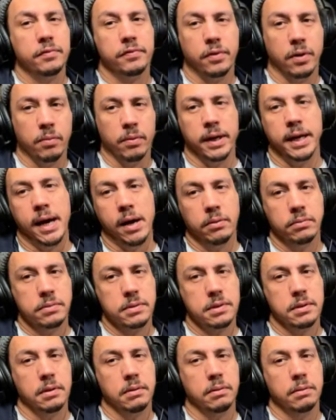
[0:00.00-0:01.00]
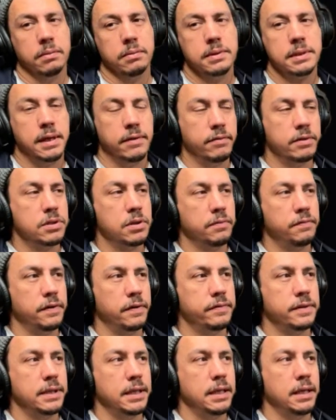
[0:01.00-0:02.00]
before I run out. So I was given
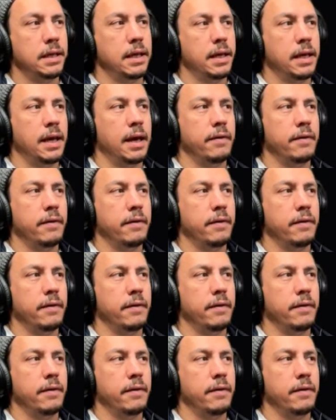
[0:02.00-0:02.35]
250.